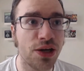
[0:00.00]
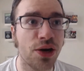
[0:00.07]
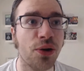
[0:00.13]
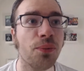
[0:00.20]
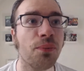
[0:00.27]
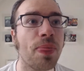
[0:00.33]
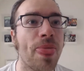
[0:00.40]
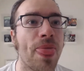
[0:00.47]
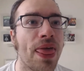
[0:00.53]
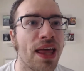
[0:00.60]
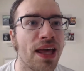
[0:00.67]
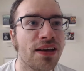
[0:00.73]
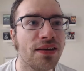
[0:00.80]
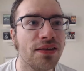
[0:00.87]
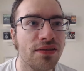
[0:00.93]
you know
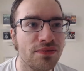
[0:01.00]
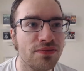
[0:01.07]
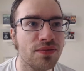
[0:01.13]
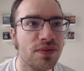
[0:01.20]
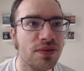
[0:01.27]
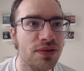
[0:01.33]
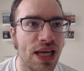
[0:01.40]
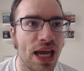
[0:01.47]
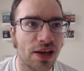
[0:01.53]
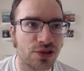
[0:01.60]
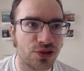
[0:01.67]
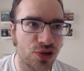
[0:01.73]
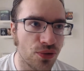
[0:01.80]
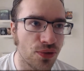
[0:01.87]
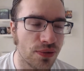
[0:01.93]

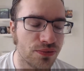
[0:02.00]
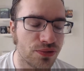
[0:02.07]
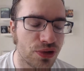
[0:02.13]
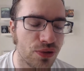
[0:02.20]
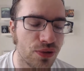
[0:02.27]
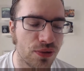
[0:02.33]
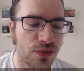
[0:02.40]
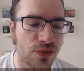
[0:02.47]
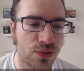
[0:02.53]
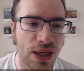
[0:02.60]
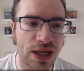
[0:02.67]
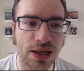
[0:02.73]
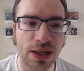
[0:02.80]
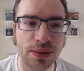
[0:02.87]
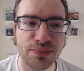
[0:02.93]
yeah show a, show a
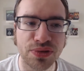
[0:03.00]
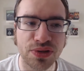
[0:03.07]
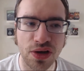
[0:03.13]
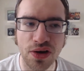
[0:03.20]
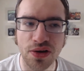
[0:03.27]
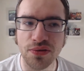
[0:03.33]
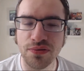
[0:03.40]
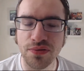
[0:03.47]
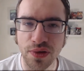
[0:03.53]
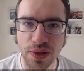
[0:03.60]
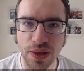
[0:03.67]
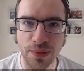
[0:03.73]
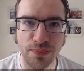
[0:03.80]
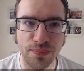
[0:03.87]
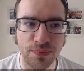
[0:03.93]
quick glimpse of
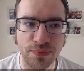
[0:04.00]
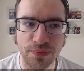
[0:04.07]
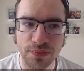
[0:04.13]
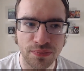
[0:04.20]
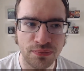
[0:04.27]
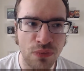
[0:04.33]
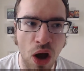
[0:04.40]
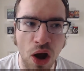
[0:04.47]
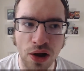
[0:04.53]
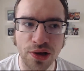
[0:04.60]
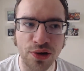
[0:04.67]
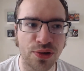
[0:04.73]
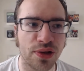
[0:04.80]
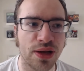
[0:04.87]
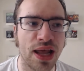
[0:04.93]
them
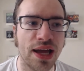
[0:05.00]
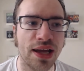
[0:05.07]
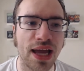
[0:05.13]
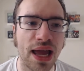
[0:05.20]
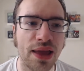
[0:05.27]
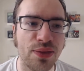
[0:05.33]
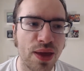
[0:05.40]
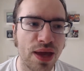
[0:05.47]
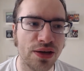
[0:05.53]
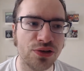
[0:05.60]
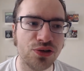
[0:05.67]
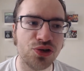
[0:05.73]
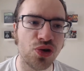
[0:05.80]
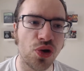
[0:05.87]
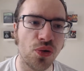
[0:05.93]
hugging or the like and
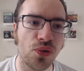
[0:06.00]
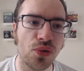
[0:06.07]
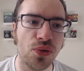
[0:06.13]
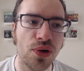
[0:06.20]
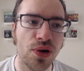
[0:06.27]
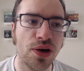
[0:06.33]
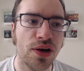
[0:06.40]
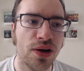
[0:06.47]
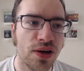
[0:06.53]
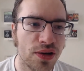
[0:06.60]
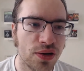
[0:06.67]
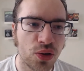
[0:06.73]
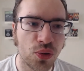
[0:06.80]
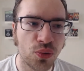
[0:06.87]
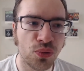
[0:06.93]
then show
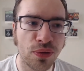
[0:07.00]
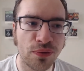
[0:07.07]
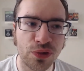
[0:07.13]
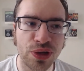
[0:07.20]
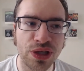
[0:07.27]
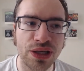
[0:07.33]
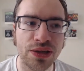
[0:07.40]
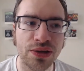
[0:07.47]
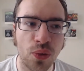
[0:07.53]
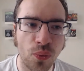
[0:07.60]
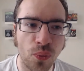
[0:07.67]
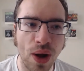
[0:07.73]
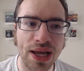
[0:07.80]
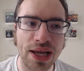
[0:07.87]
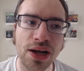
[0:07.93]
Wolverine
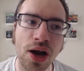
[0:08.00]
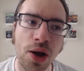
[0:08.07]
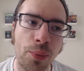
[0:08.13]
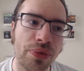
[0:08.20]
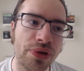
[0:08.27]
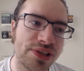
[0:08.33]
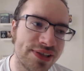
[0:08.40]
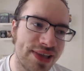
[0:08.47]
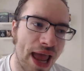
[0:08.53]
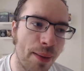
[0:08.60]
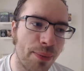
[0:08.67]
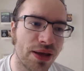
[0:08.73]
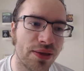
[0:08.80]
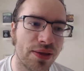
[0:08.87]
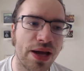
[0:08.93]
waking up
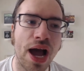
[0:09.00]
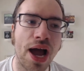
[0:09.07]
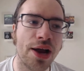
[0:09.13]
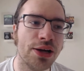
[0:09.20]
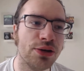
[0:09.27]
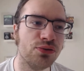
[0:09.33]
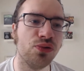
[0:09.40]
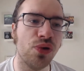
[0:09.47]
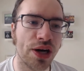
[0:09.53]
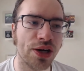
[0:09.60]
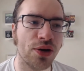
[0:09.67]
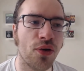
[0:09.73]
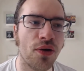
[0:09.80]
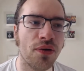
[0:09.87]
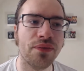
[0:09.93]
stabbing the guy
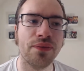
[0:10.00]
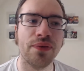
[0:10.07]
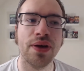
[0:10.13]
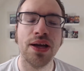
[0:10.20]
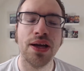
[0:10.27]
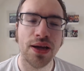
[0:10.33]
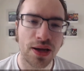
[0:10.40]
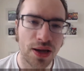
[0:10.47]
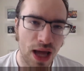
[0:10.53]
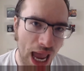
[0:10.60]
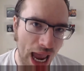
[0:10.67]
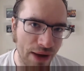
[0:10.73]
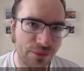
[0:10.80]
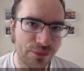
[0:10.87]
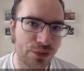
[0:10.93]
running off
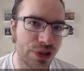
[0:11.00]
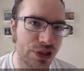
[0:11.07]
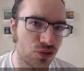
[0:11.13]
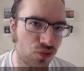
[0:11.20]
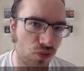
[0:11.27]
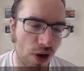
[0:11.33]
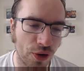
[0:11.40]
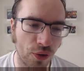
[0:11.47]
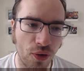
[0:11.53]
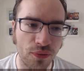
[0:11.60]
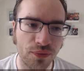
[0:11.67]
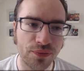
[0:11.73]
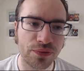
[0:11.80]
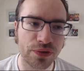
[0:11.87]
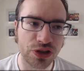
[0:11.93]
after he's run
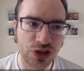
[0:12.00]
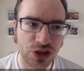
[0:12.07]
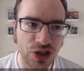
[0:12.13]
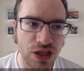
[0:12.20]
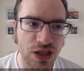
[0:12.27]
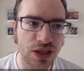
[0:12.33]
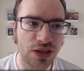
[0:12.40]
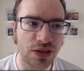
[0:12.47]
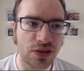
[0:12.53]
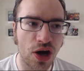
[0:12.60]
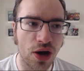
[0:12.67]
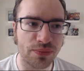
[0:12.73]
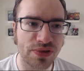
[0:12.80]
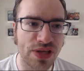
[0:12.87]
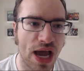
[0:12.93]
off she
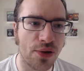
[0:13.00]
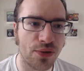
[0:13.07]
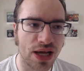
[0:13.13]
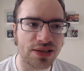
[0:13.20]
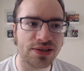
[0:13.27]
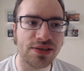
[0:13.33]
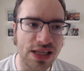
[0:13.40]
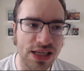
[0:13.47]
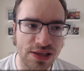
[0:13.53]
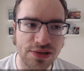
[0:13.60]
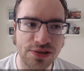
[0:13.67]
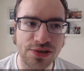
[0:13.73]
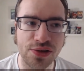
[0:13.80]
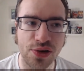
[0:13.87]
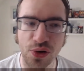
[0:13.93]
comes out and
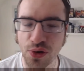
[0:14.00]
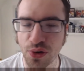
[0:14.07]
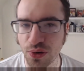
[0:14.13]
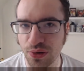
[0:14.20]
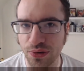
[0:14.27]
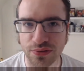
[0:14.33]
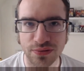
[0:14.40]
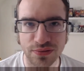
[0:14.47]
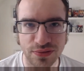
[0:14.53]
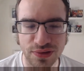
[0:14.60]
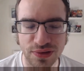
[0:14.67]
sees her